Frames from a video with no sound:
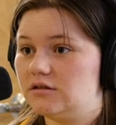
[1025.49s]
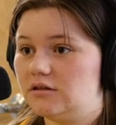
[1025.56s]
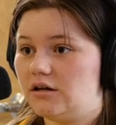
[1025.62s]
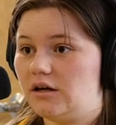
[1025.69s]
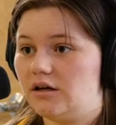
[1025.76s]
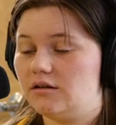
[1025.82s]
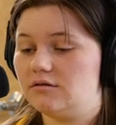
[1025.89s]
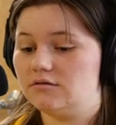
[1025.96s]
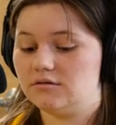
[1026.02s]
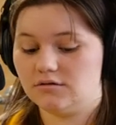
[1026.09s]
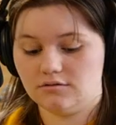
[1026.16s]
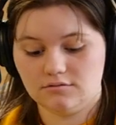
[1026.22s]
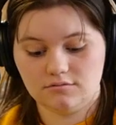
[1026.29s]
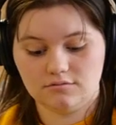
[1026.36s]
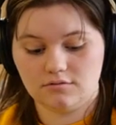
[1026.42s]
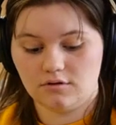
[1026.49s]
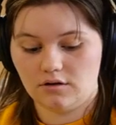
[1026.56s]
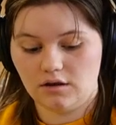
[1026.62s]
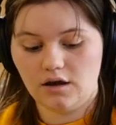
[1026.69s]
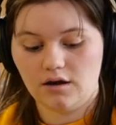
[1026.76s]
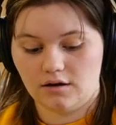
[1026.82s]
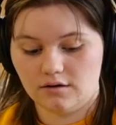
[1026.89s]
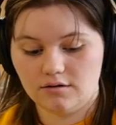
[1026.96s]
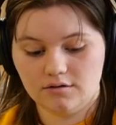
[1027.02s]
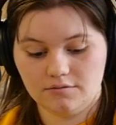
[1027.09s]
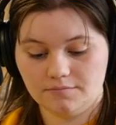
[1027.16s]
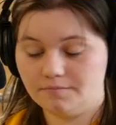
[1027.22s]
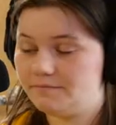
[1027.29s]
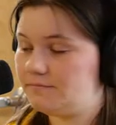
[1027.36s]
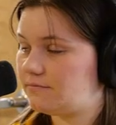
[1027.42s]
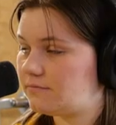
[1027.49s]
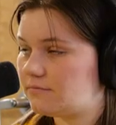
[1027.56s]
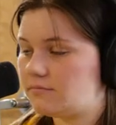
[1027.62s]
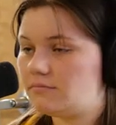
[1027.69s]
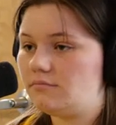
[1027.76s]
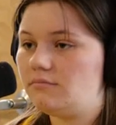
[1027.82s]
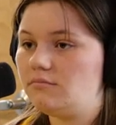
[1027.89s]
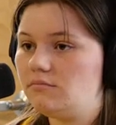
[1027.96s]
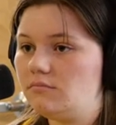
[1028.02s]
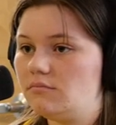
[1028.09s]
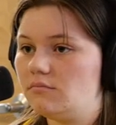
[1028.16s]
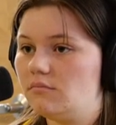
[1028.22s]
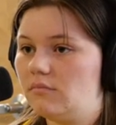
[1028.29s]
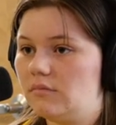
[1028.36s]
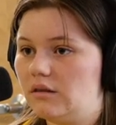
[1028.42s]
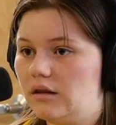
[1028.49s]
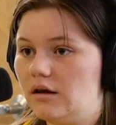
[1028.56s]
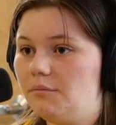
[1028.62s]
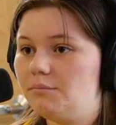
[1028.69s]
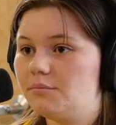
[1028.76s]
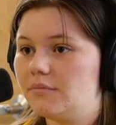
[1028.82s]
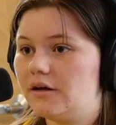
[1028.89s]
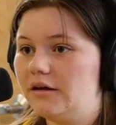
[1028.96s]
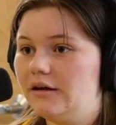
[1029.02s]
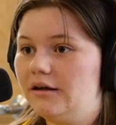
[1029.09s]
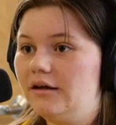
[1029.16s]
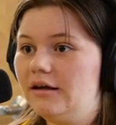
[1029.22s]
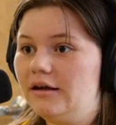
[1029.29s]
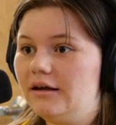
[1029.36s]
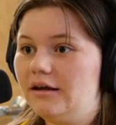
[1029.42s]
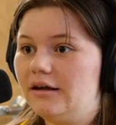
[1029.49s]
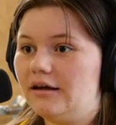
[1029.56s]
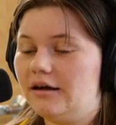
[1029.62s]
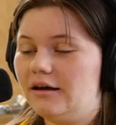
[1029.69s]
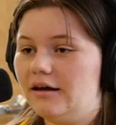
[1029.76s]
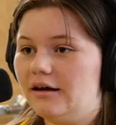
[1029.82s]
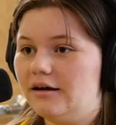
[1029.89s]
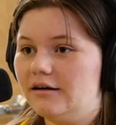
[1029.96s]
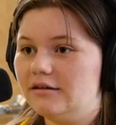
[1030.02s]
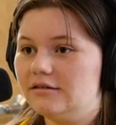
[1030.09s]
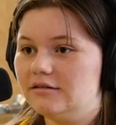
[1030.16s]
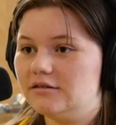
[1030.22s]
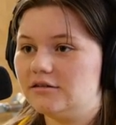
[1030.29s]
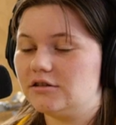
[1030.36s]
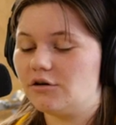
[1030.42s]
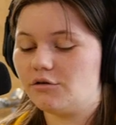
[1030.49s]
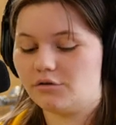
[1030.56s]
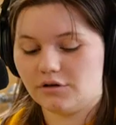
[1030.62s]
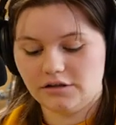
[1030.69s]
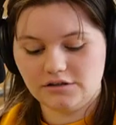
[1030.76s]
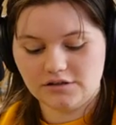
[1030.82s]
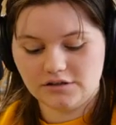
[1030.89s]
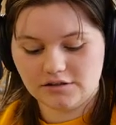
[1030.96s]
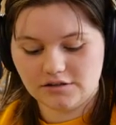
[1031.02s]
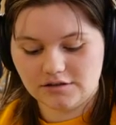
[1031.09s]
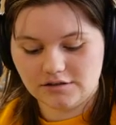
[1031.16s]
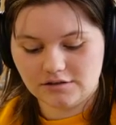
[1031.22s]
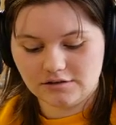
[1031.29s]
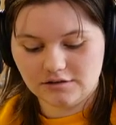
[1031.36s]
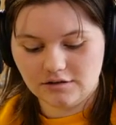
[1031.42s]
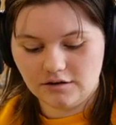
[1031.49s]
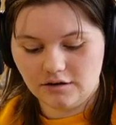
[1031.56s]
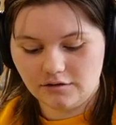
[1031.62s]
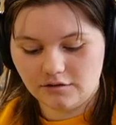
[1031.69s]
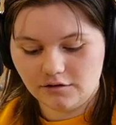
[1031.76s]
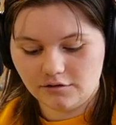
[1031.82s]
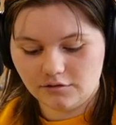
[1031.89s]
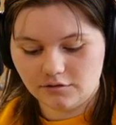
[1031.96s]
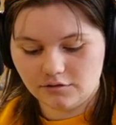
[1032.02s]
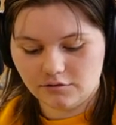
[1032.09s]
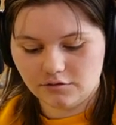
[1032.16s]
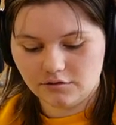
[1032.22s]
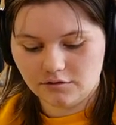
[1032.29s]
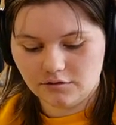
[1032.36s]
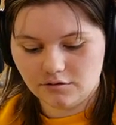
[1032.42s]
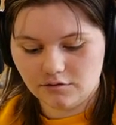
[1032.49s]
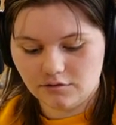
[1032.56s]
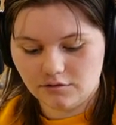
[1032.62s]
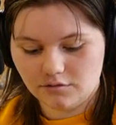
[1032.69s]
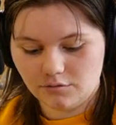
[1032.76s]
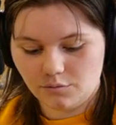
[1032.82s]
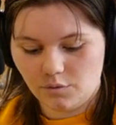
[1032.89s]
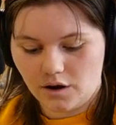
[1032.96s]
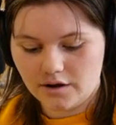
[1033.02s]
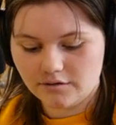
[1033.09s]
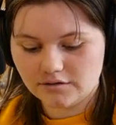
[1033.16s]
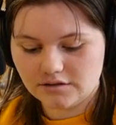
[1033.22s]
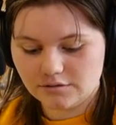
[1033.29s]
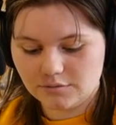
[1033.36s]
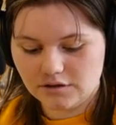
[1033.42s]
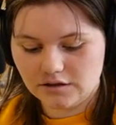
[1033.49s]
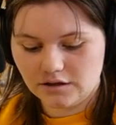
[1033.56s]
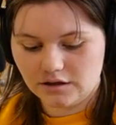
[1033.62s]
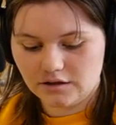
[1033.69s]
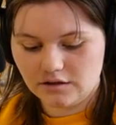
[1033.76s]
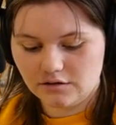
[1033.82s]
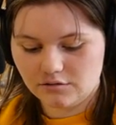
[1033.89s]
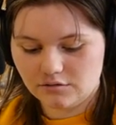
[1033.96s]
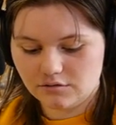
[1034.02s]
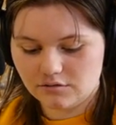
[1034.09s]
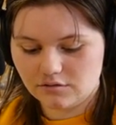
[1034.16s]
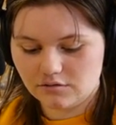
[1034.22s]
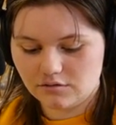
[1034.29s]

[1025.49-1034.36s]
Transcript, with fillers: And yeah Mm-hmm. Yep. And so it's just a little wild to me that he,